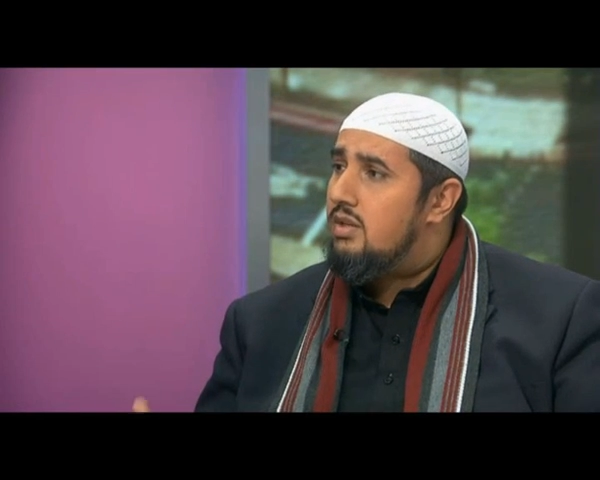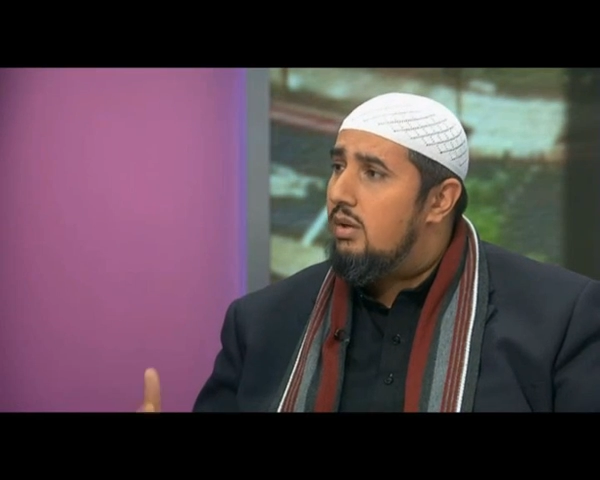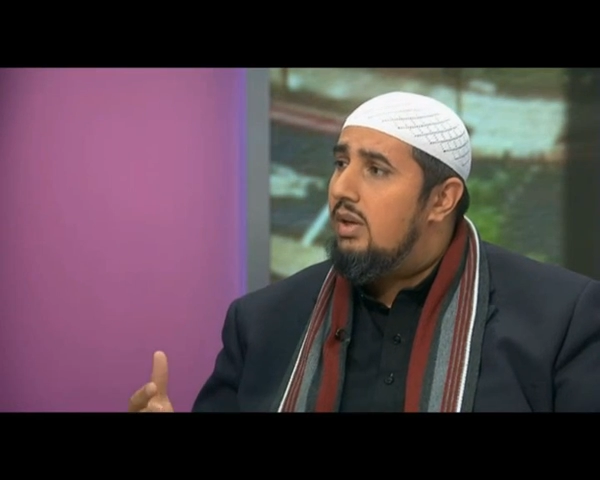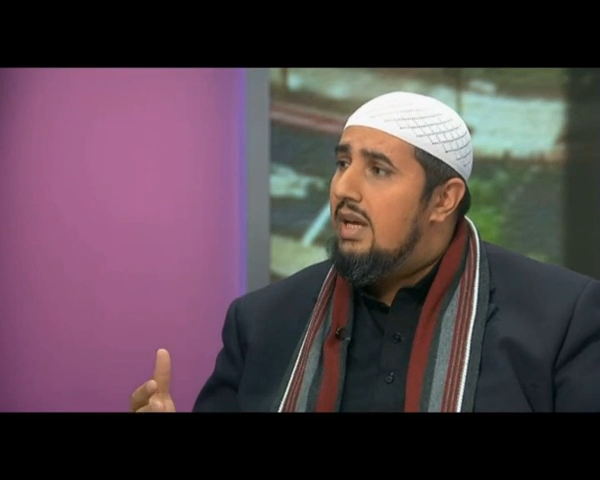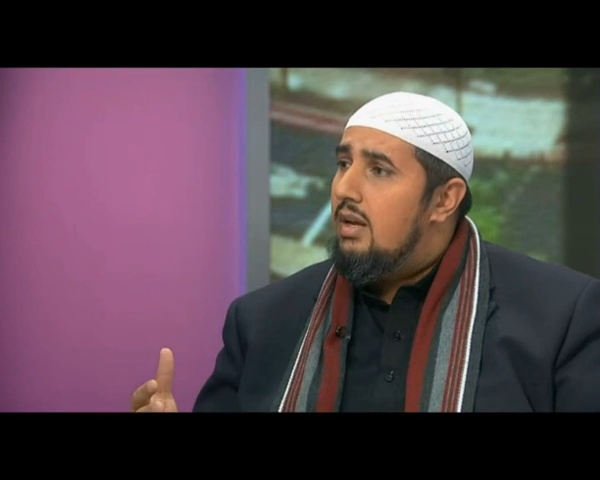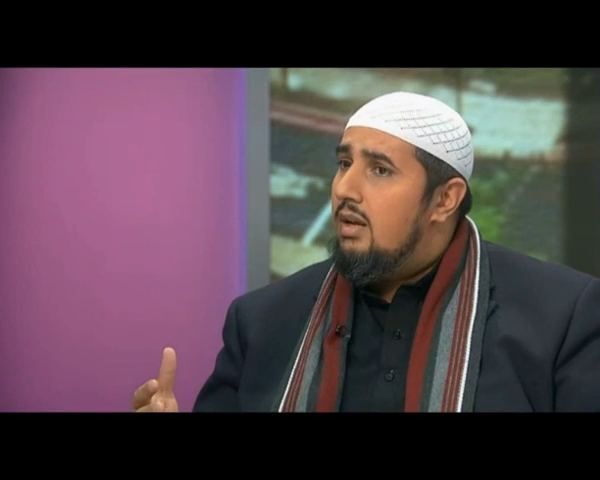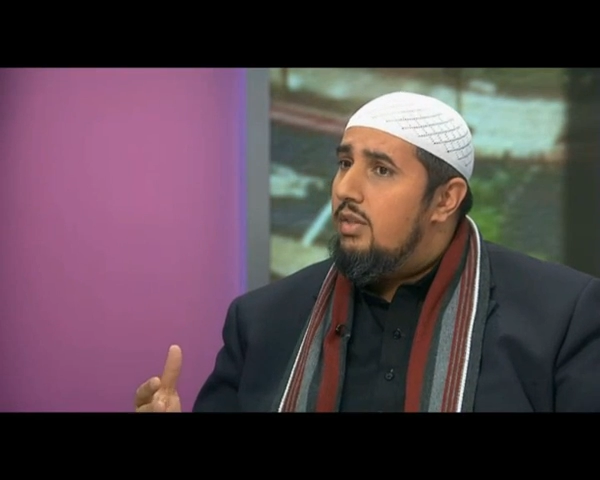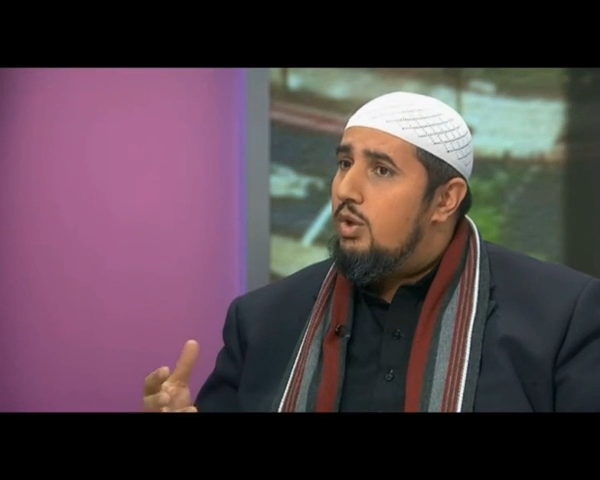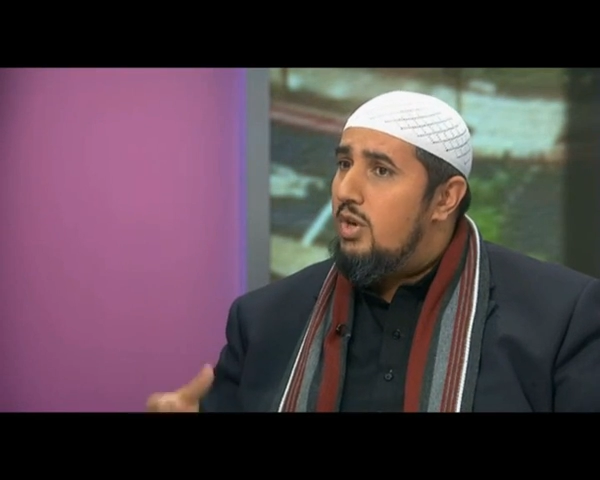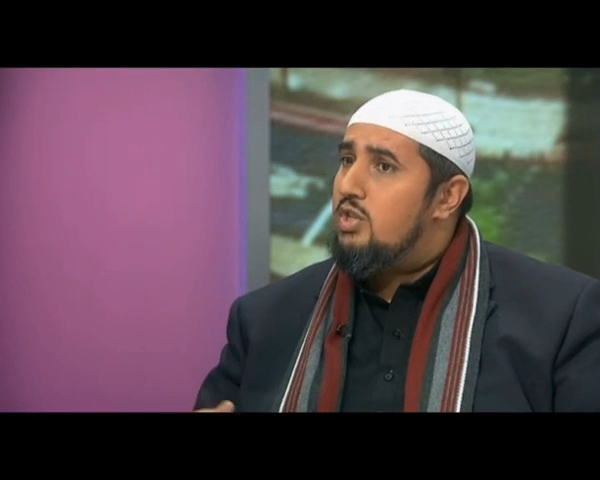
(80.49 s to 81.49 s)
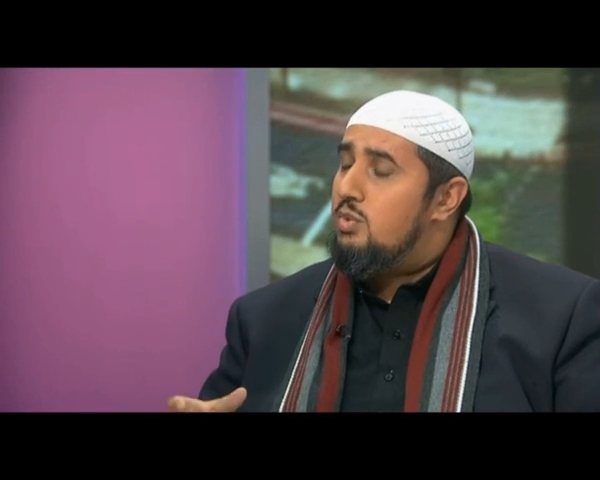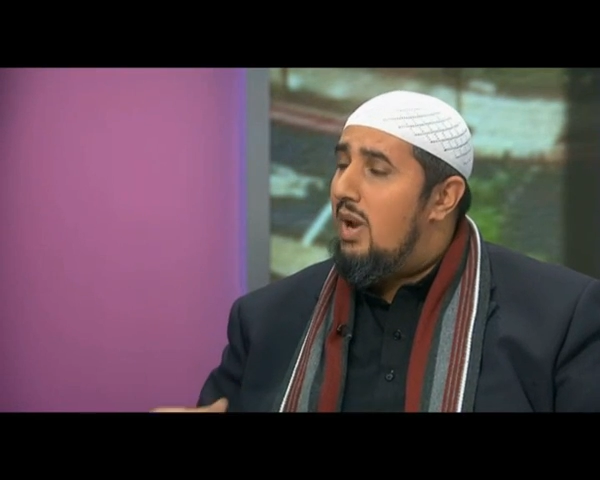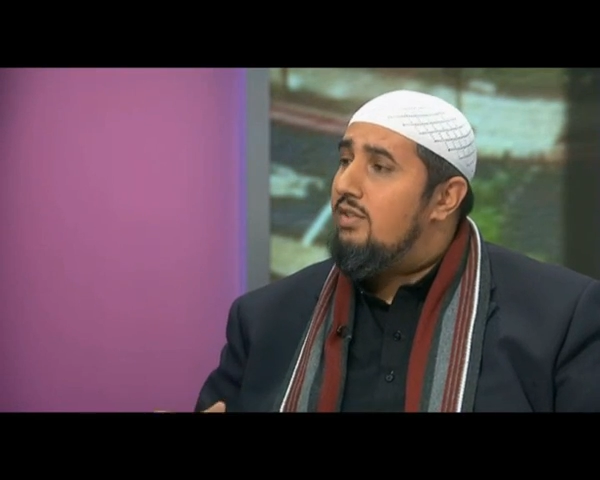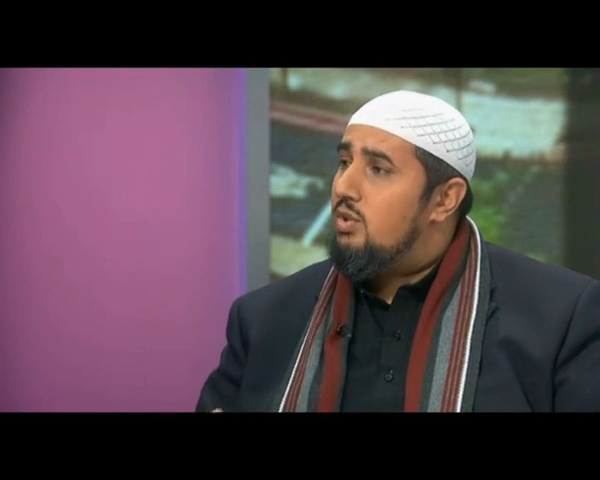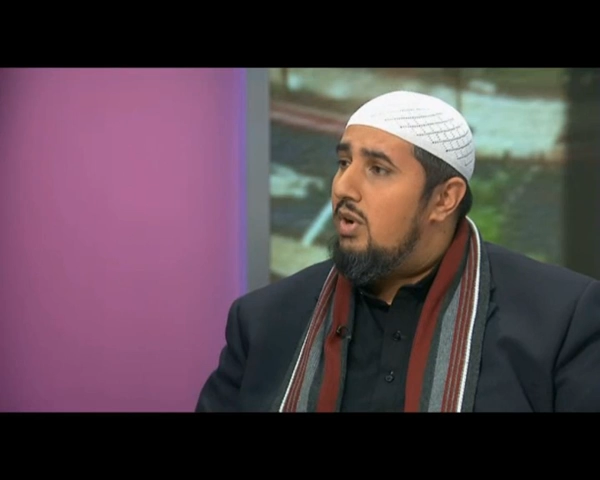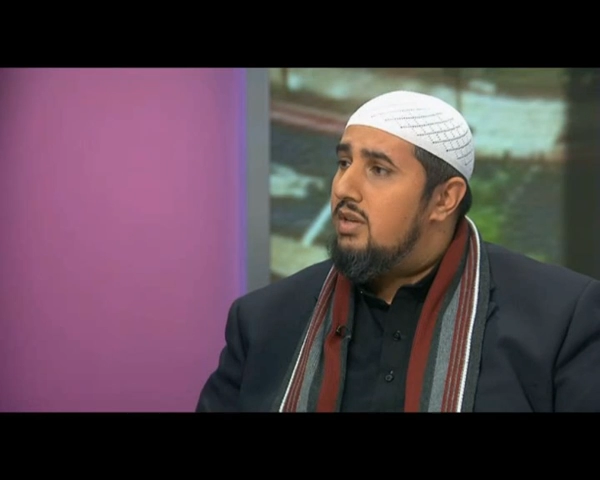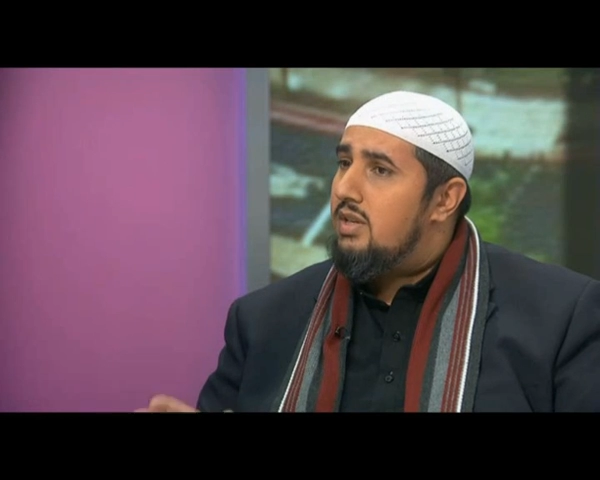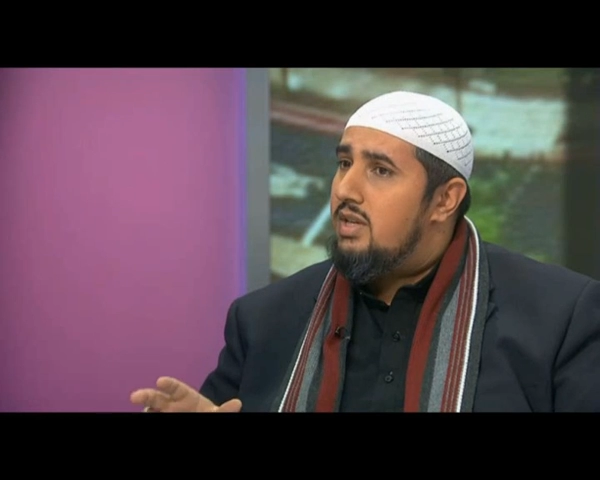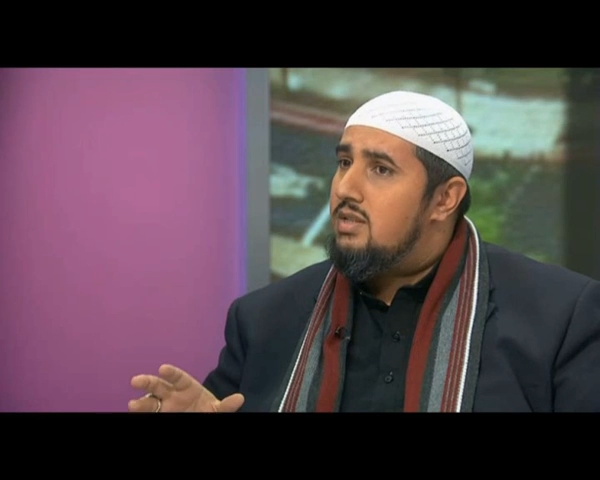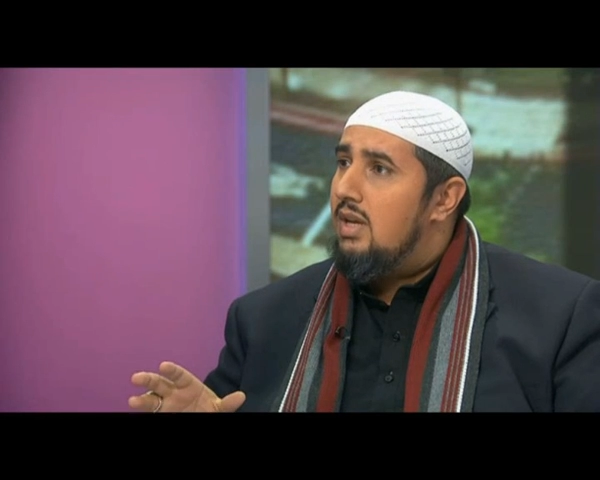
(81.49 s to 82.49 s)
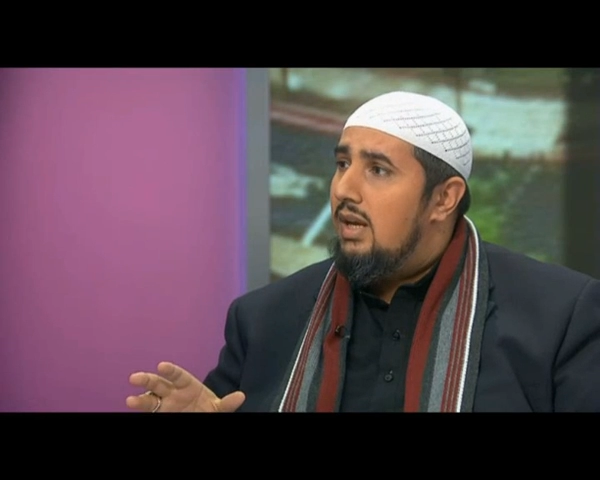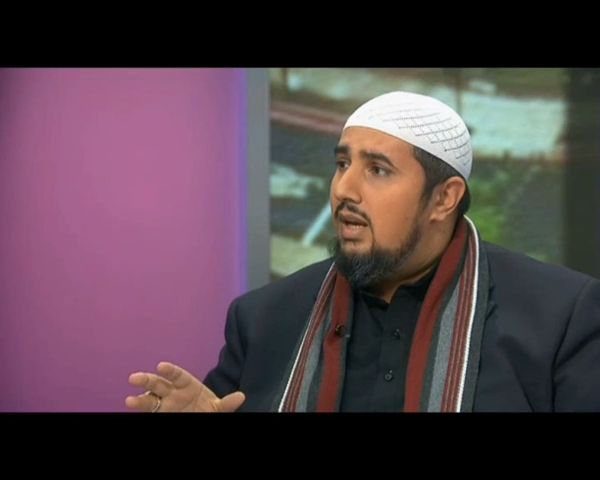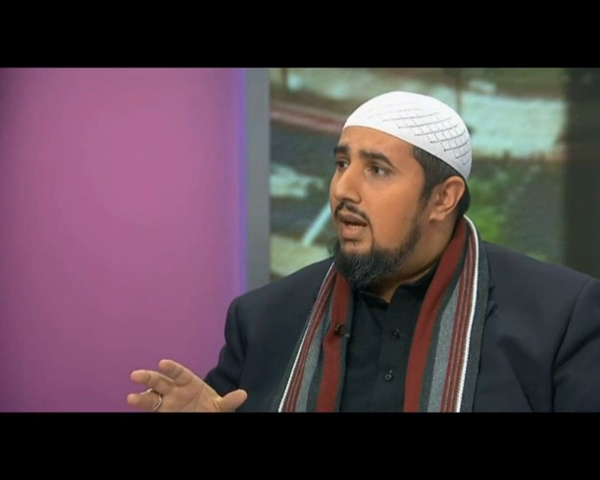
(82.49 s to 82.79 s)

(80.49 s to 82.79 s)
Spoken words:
So the questions we have to ask is,